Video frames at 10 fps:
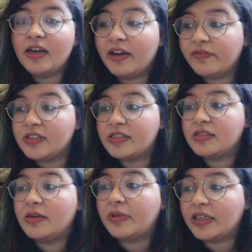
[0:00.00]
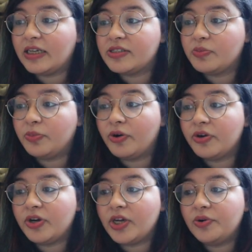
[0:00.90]
if this is something that's
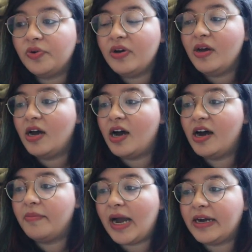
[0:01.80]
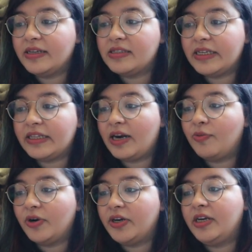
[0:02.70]
important to you, I did say that I
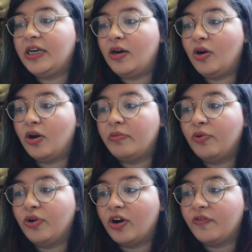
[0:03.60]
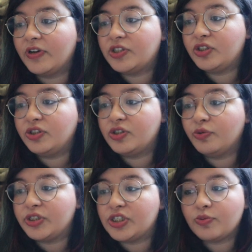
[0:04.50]
want to read a lot more non-fiction,
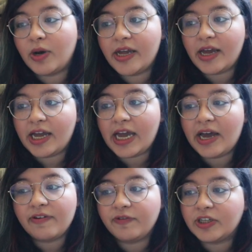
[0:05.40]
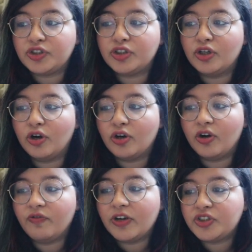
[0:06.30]
so which is why I have fiction or
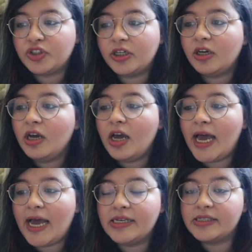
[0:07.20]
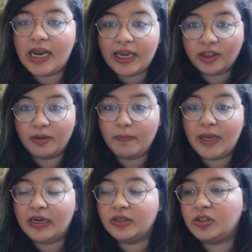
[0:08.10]
non-fiction as like the
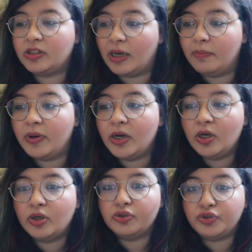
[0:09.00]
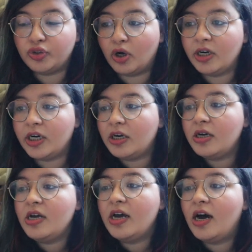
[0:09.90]
main sub genre,
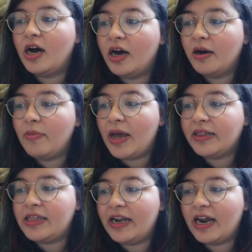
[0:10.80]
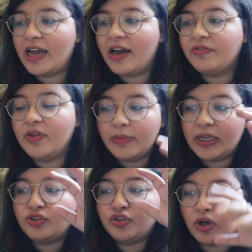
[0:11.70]
and then I have the
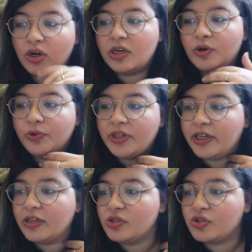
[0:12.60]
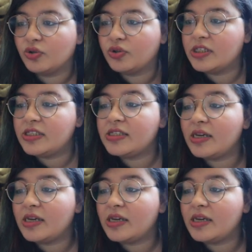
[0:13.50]
main genre within. So this is